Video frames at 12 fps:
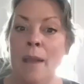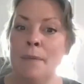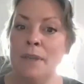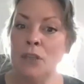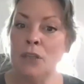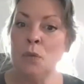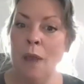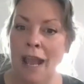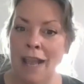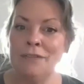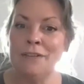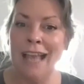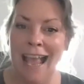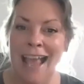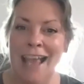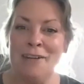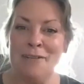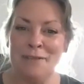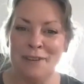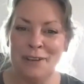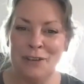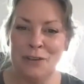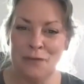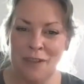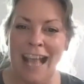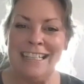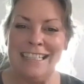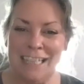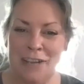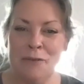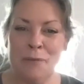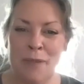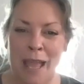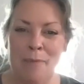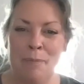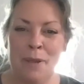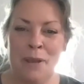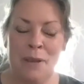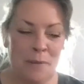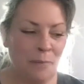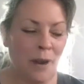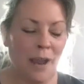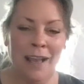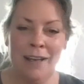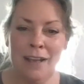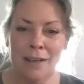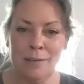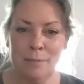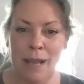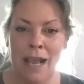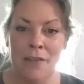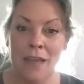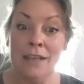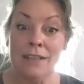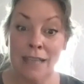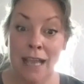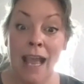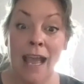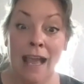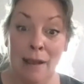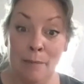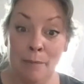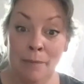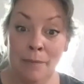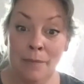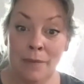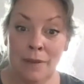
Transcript: yeah, because you have to have. You've got to give them that product by that time.